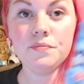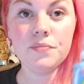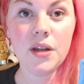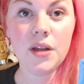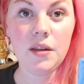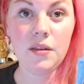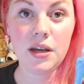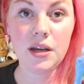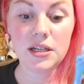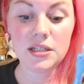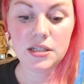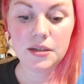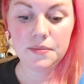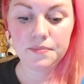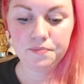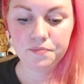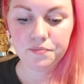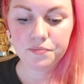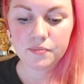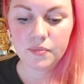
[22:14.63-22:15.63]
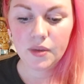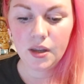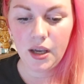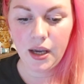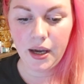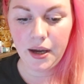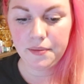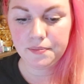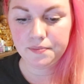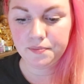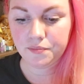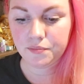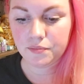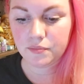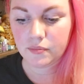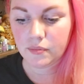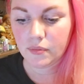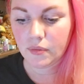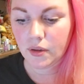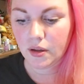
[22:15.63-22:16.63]
and these yeah
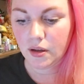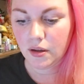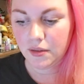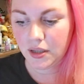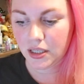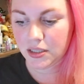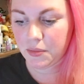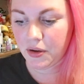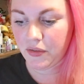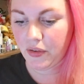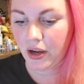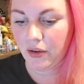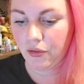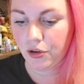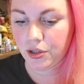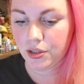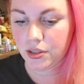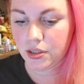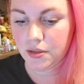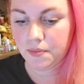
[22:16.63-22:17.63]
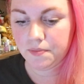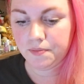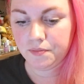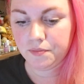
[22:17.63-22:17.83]
that's my favorites